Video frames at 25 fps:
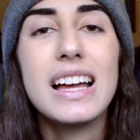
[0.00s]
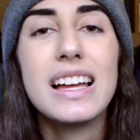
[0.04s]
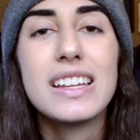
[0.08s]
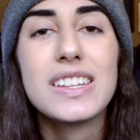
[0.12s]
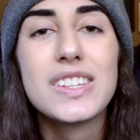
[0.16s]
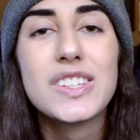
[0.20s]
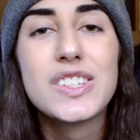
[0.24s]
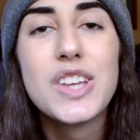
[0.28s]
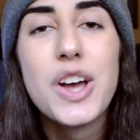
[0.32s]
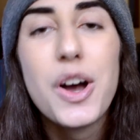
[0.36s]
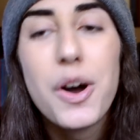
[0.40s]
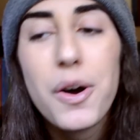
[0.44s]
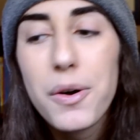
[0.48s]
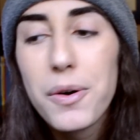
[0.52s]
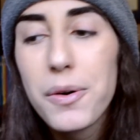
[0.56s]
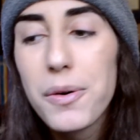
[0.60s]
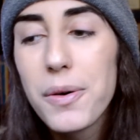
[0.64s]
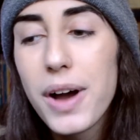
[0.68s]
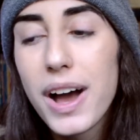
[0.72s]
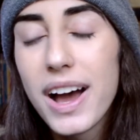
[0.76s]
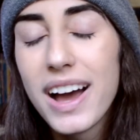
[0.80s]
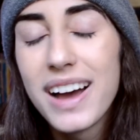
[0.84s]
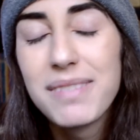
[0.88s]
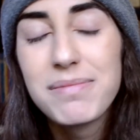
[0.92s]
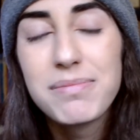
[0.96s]

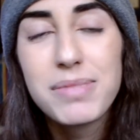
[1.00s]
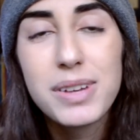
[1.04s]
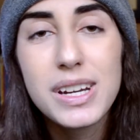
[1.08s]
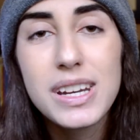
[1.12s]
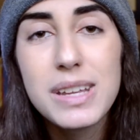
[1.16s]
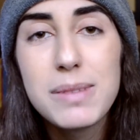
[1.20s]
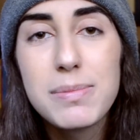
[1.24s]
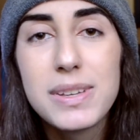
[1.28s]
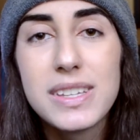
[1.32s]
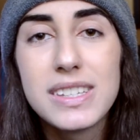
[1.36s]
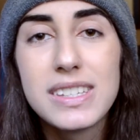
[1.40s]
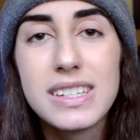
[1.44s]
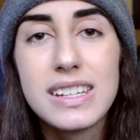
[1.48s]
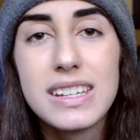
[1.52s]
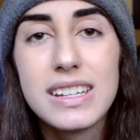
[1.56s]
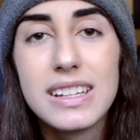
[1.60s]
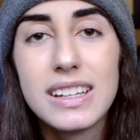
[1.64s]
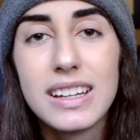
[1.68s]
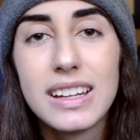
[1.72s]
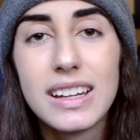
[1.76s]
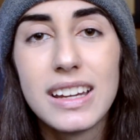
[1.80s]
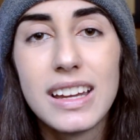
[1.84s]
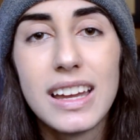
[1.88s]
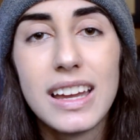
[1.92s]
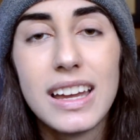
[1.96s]
So I'm pretty
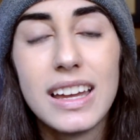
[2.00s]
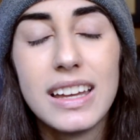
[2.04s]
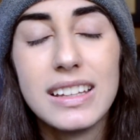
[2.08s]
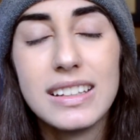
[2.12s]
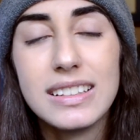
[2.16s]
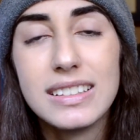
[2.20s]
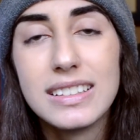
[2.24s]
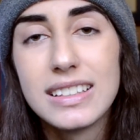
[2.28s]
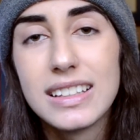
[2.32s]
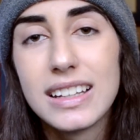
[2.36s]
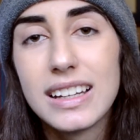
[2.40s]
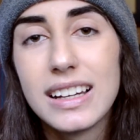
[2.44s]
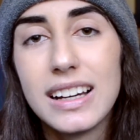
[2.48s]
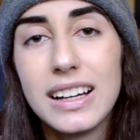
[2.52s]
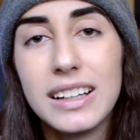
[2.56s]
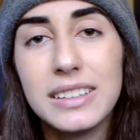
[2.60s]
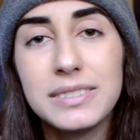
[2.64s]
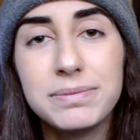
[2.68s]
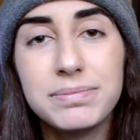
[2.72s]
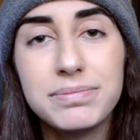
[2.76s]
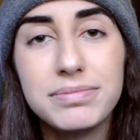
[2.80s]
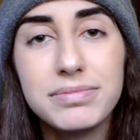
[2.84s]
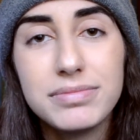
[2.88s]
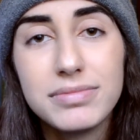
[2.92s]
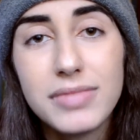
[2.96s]
busy and
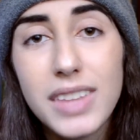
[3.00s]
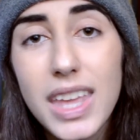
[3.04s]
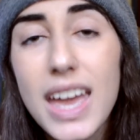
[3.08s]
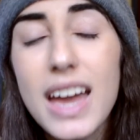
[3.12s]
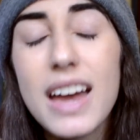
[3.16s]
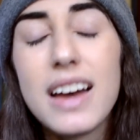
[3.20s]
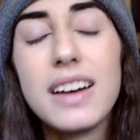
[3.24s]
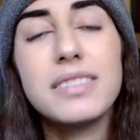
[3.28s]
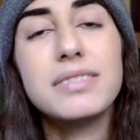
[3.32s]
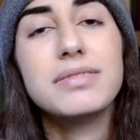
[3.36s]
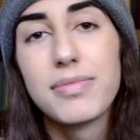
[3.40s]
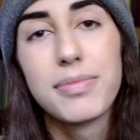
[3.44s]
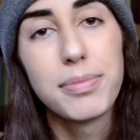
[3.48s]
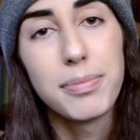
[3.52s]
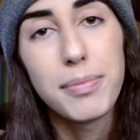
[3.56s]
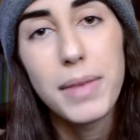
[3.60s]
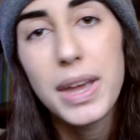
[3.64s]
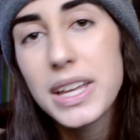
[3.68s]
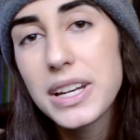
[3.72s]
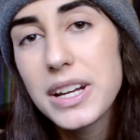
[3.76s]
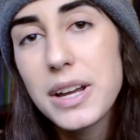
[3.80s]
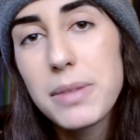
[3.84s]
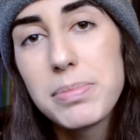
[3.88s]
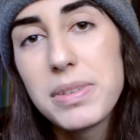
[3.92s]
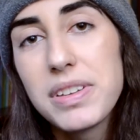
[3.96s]
um, yeah,
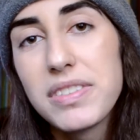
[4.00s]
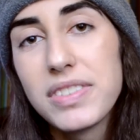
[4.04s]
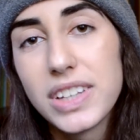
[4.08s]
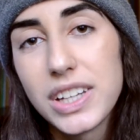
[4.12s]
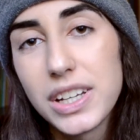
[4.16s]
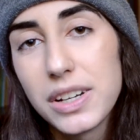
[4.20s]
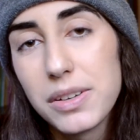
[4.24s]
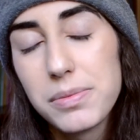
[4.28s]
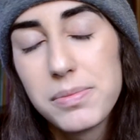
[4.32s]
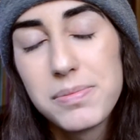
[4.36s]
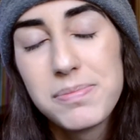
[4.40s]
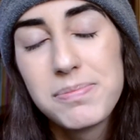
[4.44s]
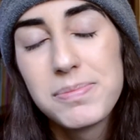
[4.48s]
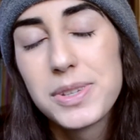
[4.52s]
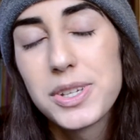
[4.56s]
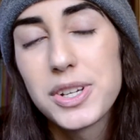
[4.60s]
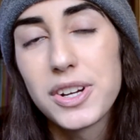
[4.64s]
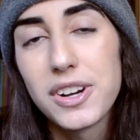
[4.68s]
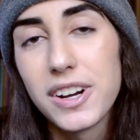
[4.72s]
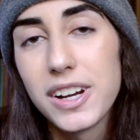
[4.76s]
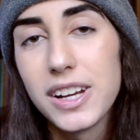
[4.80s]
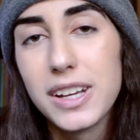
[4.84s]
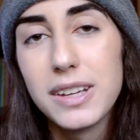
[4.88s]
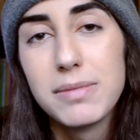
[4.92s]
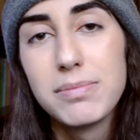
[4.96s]
might not be a video,
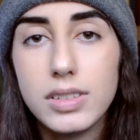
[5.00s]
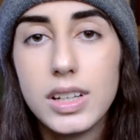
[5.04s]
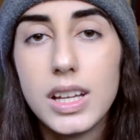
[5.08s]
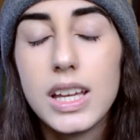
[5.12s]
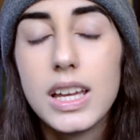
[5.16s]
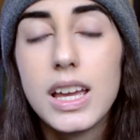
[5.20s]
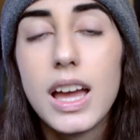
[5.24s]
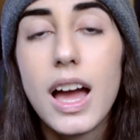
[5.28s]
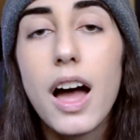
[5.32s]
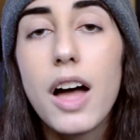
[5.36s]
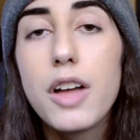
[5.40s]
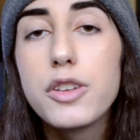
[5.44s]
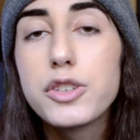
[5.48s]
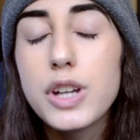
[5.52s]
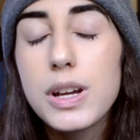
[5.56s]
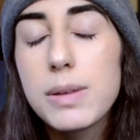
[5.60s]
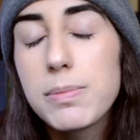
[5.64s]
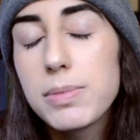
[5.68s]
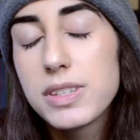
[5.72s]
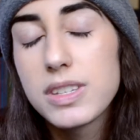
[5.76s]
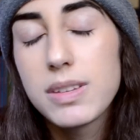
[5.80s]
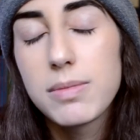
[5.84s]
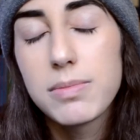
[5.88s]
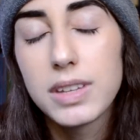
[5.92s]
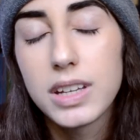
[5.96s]
sorry. I'll try and
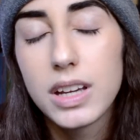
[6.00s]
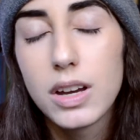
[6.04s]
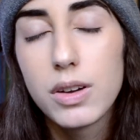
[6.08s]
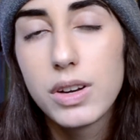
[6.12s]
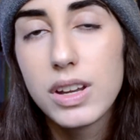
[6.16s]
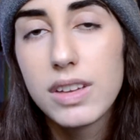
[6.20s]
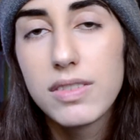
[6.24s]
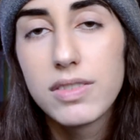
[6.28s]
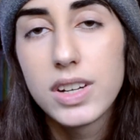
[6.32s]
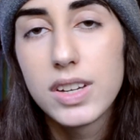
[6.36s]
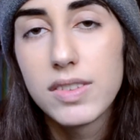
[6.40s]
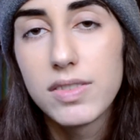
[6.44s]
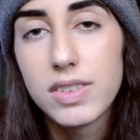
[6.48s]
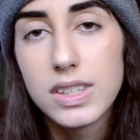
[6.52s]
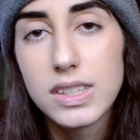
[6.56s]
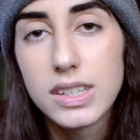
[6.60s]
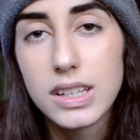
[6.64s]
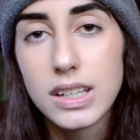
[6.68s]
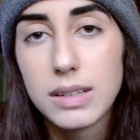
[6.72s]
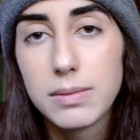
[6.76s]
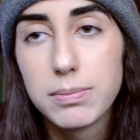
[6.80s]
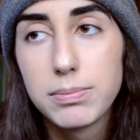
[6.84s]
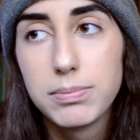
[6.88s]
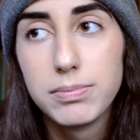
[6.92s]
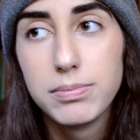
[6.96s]
put something out even if it's
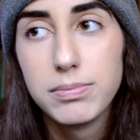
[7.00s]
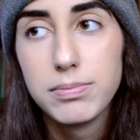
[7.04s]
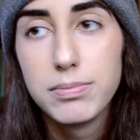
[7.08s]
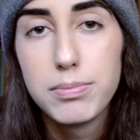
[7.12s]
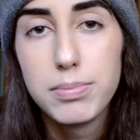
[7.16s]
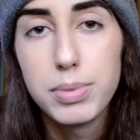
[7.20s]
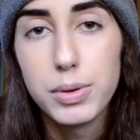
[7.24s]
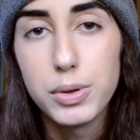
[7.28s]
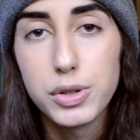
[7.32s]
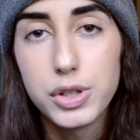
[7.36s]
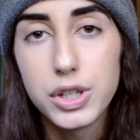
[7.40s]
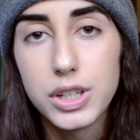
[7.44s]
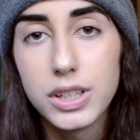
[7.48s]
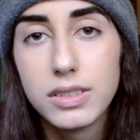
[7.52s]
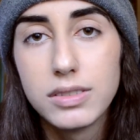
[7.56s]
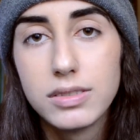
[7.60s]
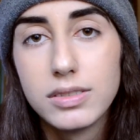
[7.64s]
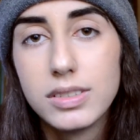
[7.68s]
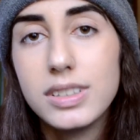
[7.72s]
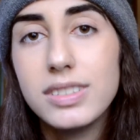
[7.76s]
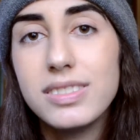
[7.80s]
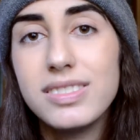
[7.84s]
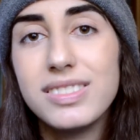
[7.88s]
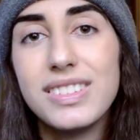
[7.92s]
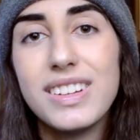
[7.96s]
like bullshit.
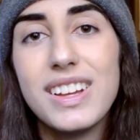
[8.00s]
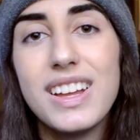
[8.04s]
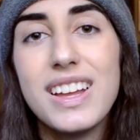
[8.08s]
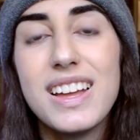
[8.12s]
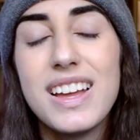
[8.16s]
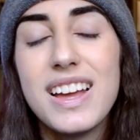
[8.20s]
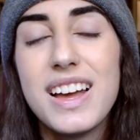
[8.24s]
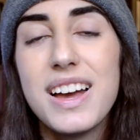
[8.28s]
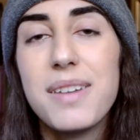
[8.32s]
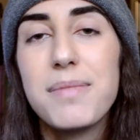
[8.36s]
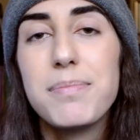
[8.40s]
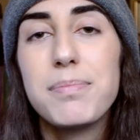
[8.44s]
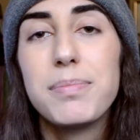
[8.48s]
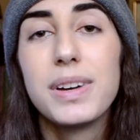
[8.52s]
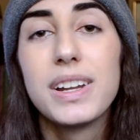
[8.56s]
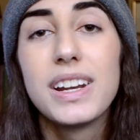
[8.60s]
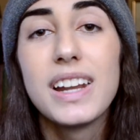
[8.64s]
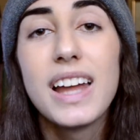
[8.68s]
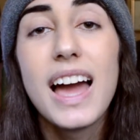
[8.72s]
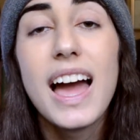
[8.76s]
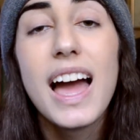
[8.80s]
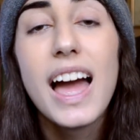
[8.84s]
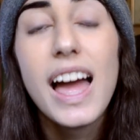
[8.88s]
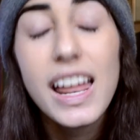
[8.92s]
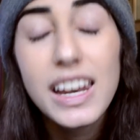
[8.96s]
But
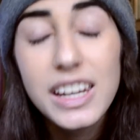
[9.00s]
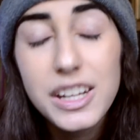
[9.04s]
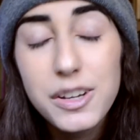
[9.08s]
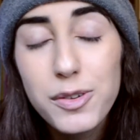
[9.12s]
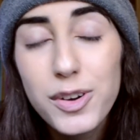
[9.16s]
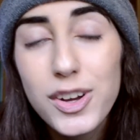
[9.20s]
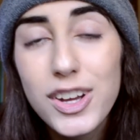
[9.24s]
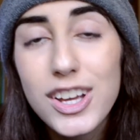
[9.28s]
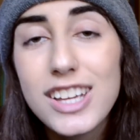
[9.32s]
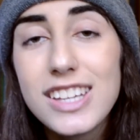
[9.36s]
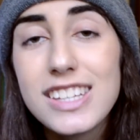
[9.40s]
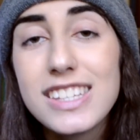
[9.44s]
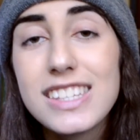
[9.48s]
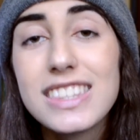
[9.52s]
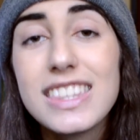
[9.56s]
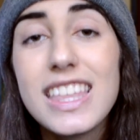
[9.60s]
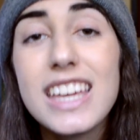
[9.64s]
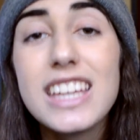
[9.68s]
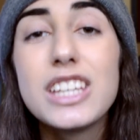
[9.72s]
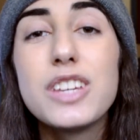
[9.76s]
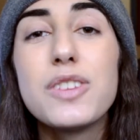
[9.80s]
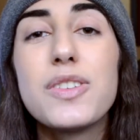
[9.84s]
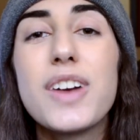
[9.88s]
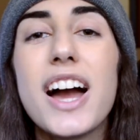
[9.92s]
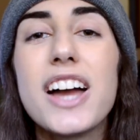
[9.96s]
anyways,
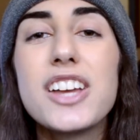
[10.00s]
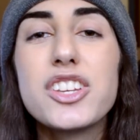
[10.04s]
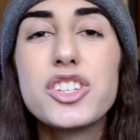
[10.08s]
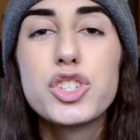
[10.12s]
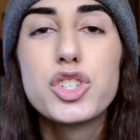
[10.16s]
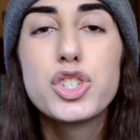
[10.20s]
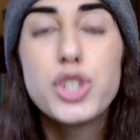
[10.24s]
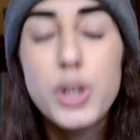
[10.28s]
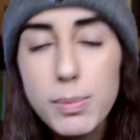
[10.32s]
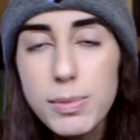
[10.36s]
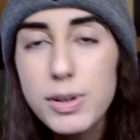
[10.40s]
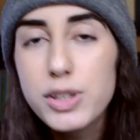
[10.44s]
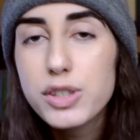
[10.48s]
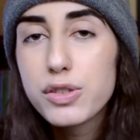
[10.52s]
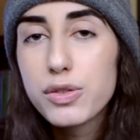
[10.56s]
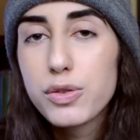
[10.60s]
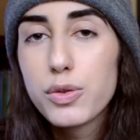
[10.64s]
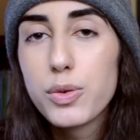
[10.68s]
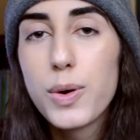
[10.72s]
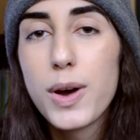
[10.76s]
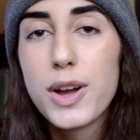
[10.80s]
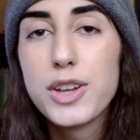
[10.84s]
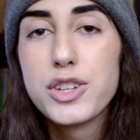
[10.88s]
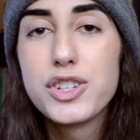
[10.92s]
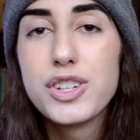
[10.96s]
thank you guys so much for
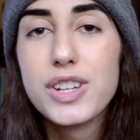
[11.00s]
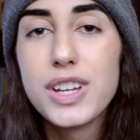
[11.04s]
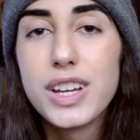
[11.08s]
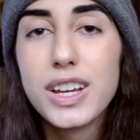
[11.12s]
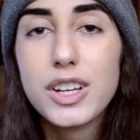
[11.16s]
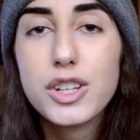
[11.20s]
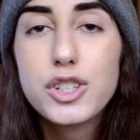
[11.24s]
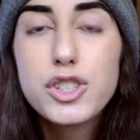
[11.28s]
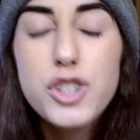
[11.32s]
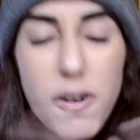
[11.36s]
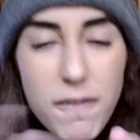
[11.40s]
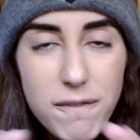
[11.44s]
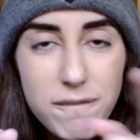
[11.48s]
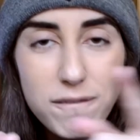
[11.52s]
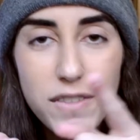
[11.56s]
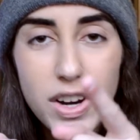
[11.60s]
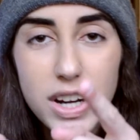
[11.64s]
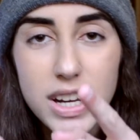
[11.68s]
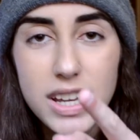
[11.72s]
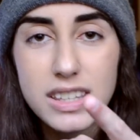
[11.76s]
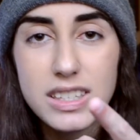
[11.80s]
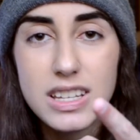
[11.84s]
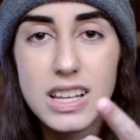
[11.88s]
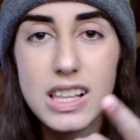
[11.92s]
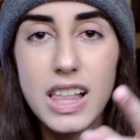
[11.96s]
watching. Don't
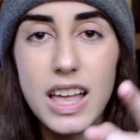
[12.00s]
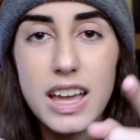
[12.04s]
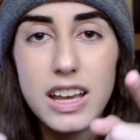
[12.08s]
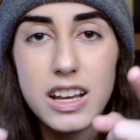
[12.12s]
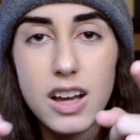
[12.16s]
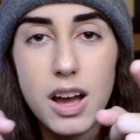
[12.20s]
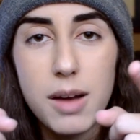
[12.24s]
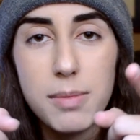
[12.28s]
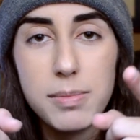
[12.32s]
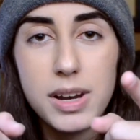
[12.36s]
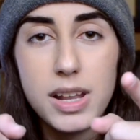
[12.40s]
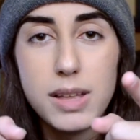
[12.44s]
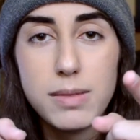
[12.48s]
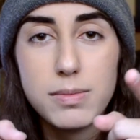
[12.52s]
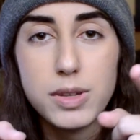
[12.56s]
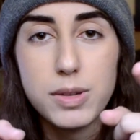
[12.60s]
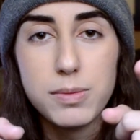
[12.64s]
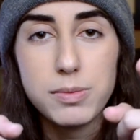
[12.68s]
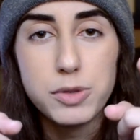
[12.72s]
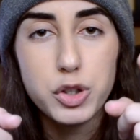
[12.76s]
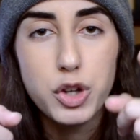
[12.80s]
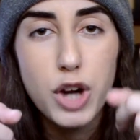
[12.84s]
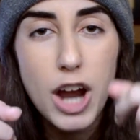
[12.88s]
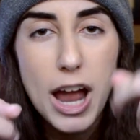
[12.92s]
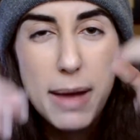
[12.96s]
forget to like, comment, and
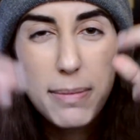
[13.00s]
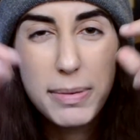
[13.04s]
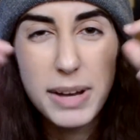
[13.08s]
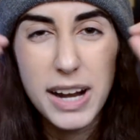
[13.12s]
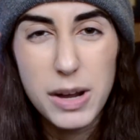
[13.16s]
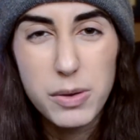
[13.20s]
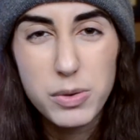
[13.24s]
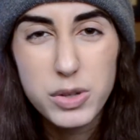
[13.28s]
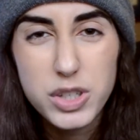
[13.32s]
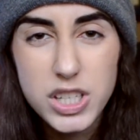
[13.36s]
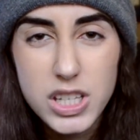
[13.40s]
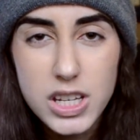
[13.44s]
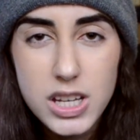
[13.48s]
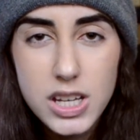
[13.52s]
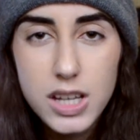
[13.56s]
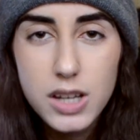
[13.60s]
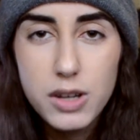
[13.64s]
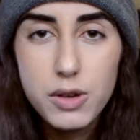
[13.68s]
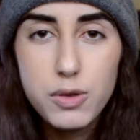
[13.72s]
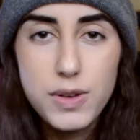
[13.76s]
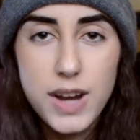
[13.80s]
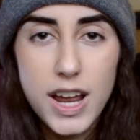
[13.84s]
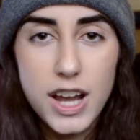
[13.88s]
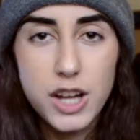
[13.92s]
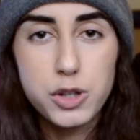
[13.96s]
subscribe, and I will see
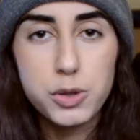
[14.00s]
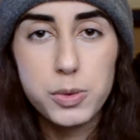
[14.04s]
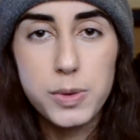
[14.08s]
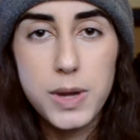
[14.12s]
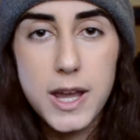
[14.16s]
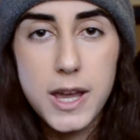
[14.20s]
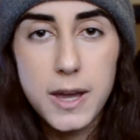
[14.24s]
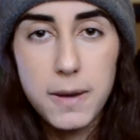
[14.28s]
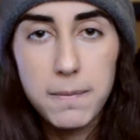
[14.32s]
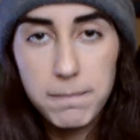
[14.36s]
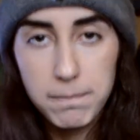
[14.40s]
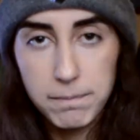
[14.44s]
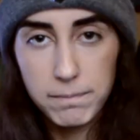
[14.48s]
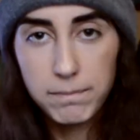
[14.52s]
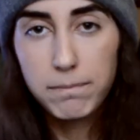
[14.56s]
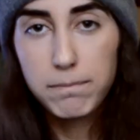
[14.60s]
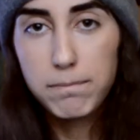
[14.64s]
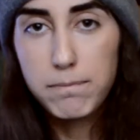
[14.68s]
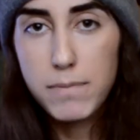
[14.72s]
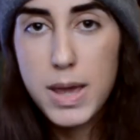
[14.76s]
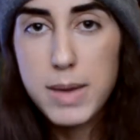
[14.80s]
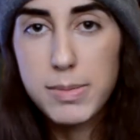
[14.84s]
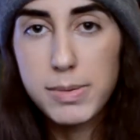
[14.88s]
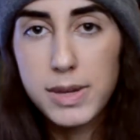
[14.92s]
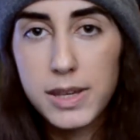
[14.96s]
you next week.
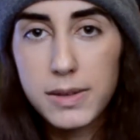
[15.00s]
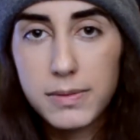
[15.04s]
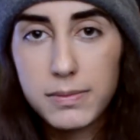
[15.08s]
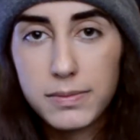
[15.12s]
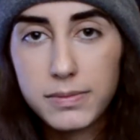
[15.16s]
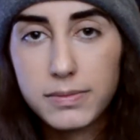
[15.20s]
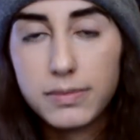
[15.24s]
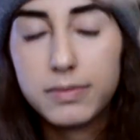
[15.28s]
Maybe.